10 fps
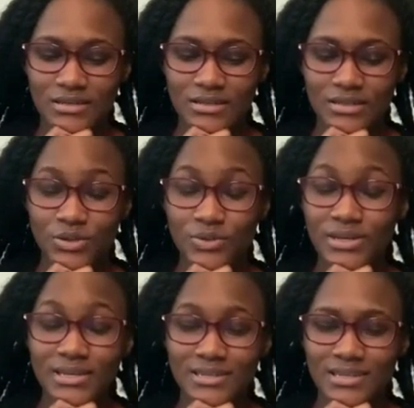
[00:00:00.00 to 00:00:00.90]
you
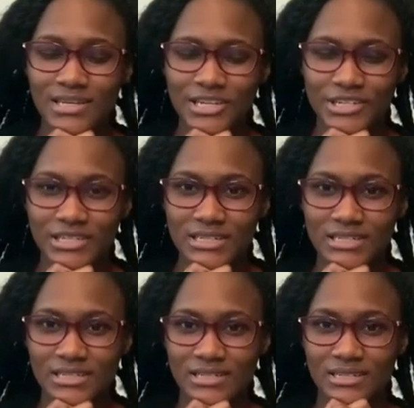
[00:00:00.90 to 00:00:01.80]
can hear
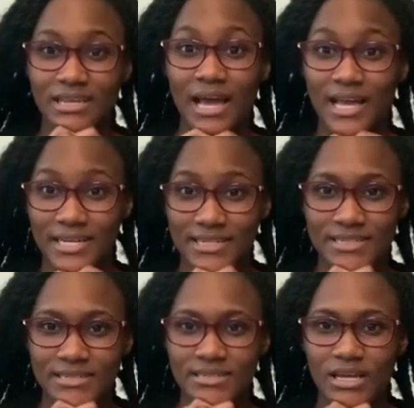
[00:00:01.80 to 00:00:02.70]
the anger
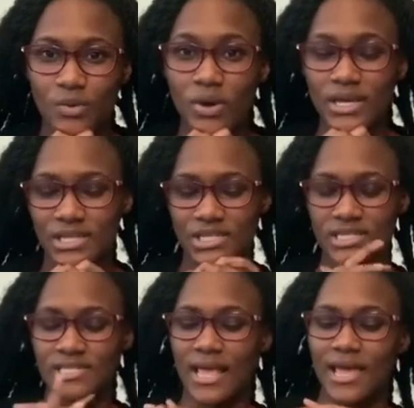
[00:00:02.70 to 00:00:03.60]
in what he just
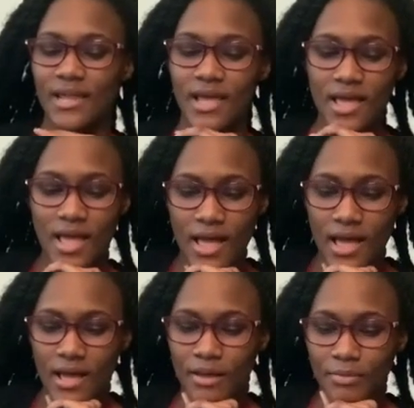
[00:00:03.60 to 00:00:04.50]
said.
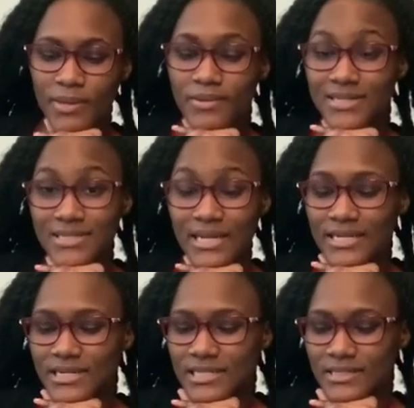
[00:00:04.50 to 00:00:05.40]
Um, people are
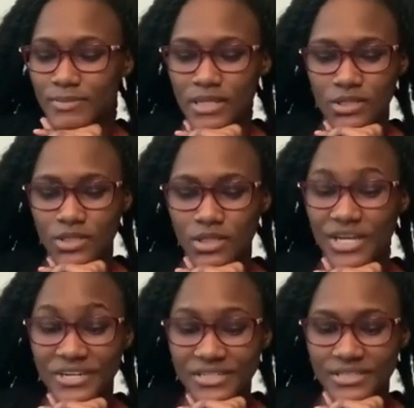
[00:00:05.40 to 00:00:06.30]
tired. It's been
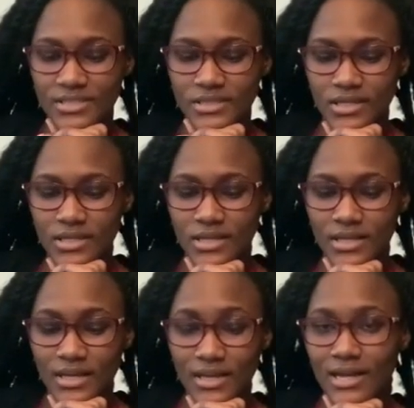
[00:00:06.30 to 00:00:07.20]
years.
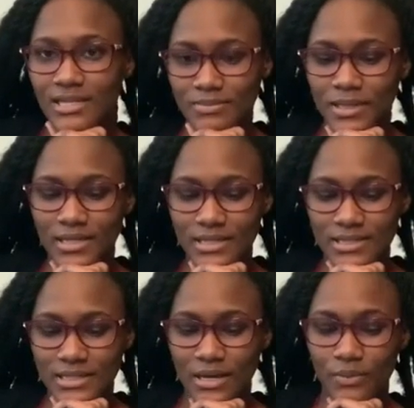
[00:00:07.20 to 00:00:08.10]
It has been years,
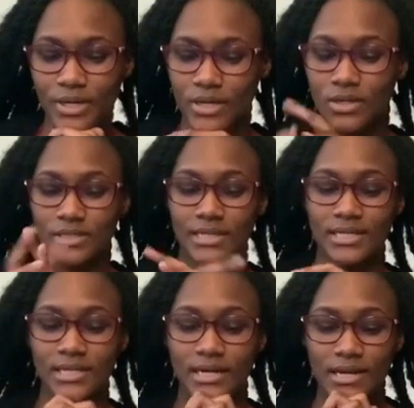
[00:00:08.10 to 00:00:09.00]
and we are all
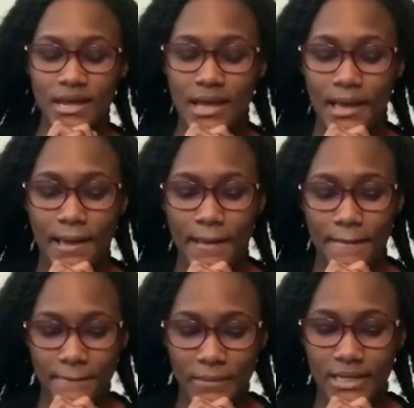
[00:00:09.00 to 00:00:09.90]
tired.
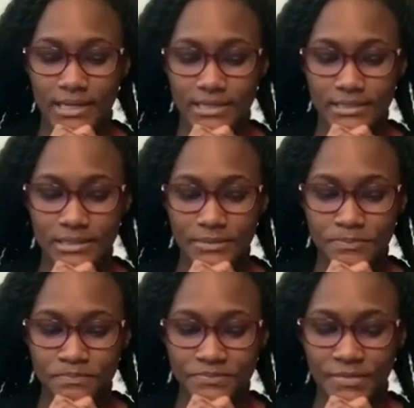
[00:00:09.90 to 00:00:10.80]
Um, and
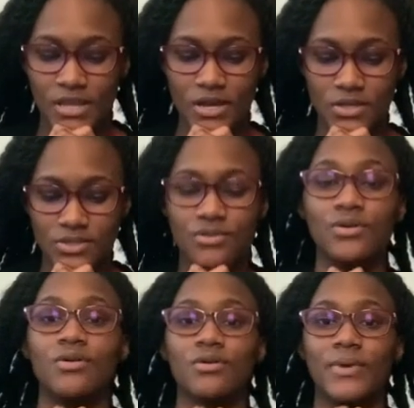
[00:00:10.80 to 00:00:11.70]
he also
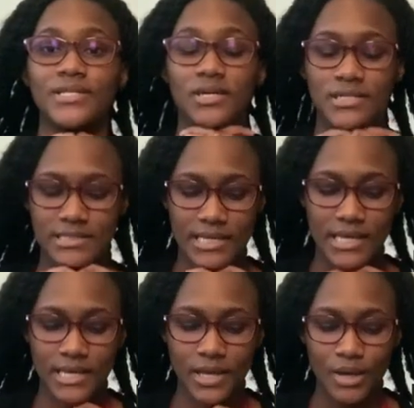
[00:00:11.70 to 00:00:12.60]
go, went on to
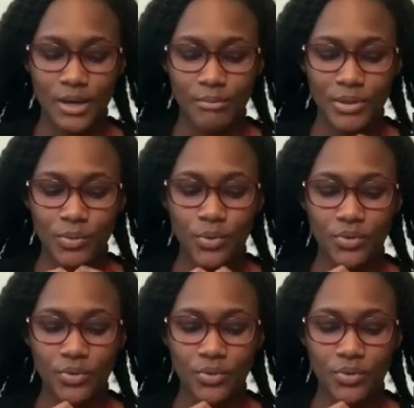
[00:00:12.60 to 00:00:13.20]
say, people who